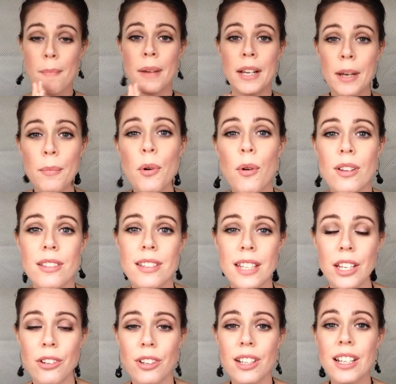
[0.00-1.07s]
My number one
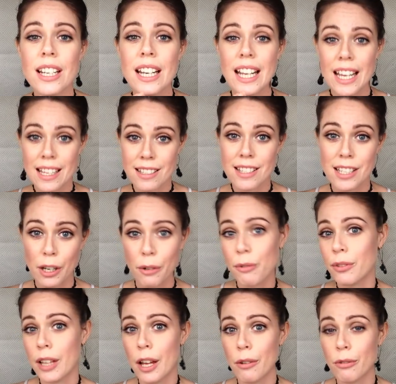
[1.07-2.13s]
secret is
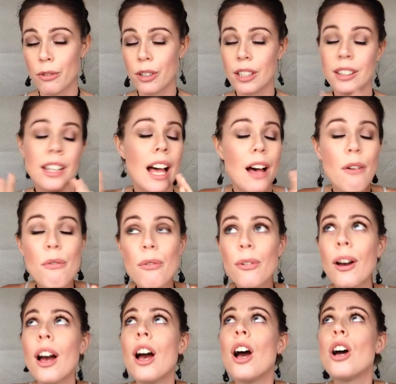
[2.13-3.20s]
self love. Love
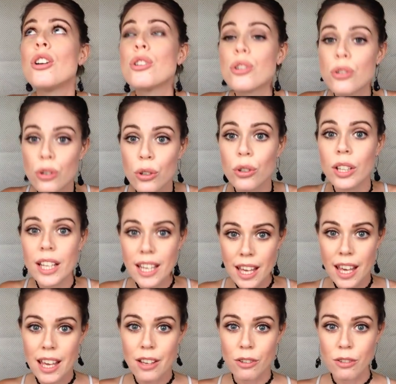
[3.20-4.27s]
truly
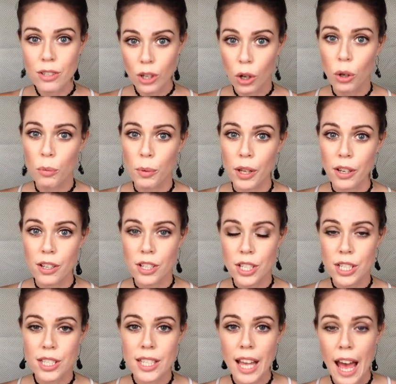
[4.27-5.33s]
heals all
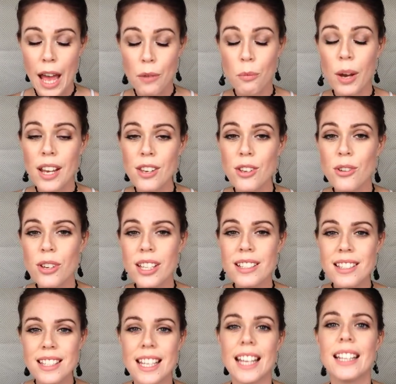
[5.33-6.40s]
blockages. And when you
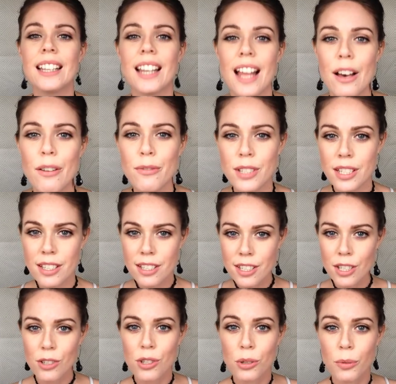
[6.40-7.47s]
can send love to the
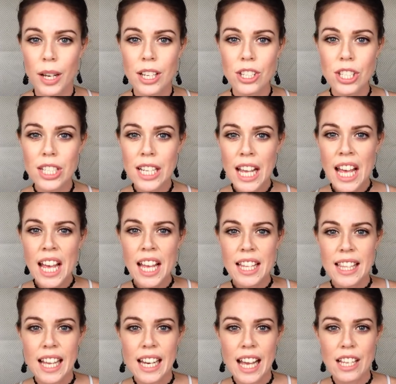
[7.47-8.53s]
situation
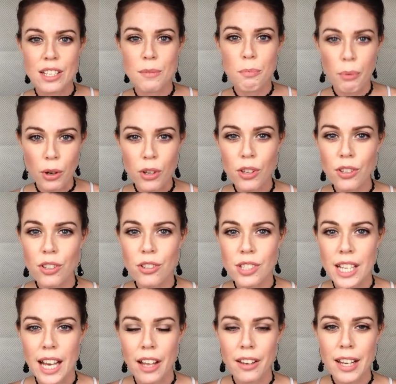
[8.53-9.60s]
that has broken you
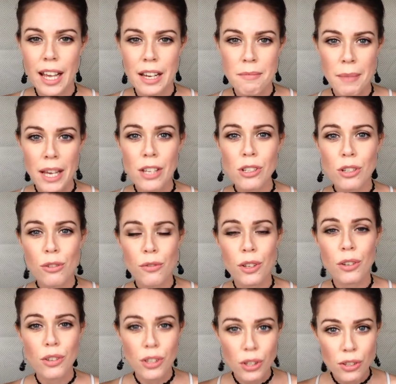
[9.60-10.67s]
down and made you
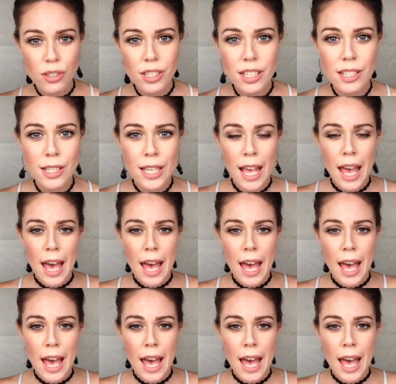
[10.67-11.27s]
feel useless